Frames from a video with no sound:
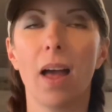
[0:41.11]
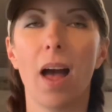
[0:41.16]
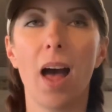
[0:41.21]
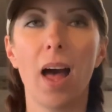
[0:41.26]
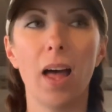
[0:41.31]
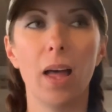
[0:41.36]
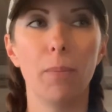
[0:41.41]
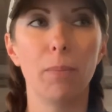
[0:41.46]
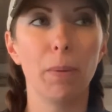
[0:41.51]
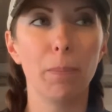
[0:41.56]

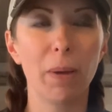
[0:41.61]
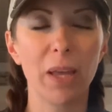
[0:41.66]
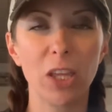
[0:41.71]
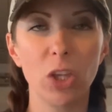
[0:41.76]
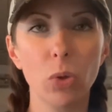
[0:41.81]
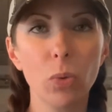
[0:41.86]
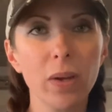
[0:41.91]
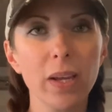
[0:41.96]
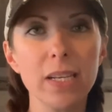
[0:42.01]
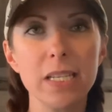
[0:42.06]
but
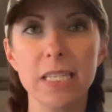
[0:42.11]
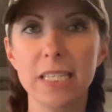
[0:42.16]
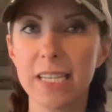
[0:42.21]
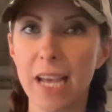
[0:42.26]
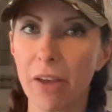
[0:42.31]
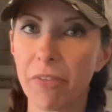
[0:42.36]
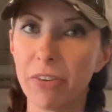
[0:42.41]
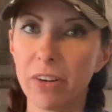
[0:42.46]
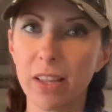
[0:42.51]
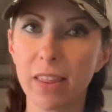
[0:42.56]
you can
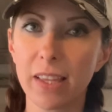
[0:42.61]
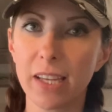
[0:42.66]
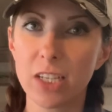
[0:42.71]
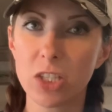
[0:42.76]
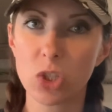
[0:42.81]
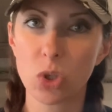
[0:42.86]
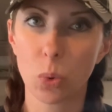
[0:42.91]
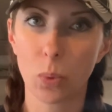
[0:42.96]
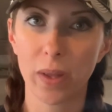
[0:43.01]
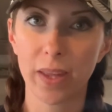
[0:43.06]

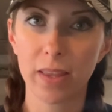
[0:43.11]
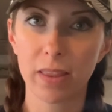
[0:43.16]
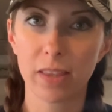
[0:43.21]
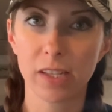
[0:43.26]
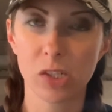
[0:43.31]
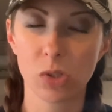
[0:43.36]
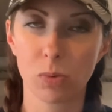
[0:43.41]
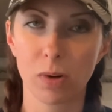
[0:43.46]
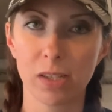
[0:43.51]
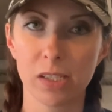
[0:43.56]
definitely tweak
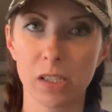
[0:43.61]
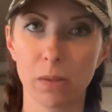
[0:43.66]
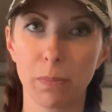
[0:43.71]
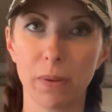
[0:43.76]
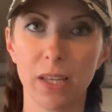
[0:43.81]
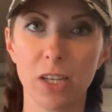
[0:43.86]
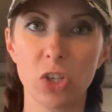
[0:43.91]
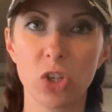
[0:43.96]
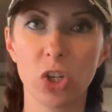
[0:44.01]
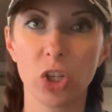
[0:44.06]
this
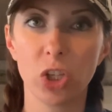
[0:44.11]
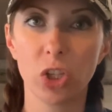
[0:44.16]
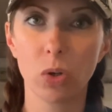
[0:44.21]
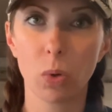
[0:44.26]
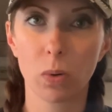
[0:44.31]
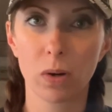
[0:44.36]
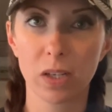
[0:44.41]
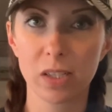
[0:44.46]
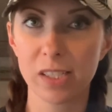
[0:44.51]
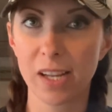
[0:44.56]
recipe to
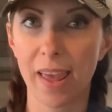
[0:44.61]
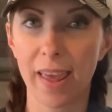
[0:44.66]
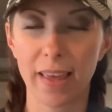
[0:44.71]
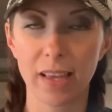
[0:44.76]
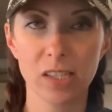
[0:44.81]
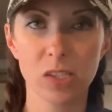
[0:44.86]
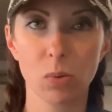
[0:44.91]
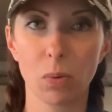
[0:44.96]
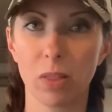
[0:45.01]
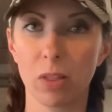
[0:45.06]
your
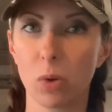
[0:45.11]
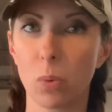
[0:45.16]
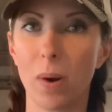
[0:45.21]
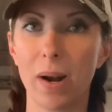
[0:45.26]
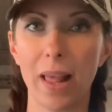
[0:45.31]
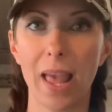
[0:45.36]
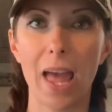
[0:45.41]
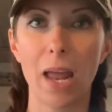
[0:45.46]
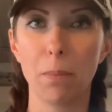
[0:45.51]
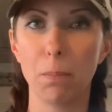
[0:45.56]
taste, whether you
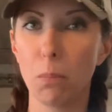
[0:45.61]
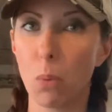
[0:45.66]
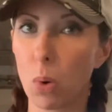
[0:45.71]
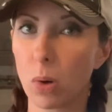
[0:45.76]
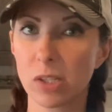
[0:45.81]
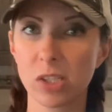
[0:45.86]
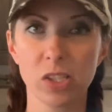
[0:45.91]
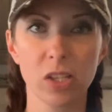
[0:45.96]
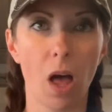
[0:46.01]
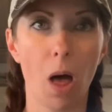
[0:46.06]
want to add
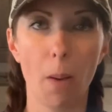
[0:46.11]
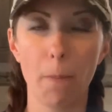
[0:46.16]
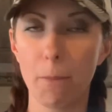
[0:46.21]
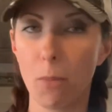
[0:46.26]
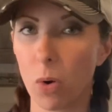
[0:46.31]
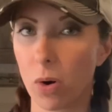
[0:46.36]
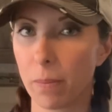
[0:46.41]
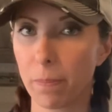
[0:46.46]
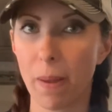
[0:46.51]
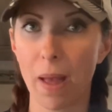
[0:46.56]
more salt,
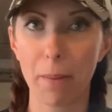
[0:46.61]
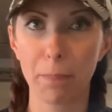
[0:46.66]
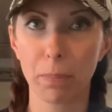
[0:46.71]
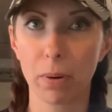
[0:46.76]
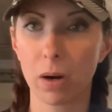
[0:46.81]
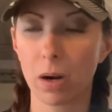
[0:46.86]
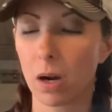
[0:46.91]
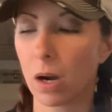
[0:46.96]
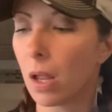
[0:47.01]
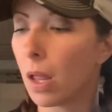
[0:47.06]
more
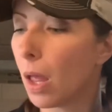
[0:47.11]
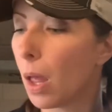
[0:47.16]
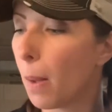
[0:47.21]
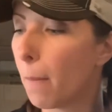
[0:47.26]
pepper,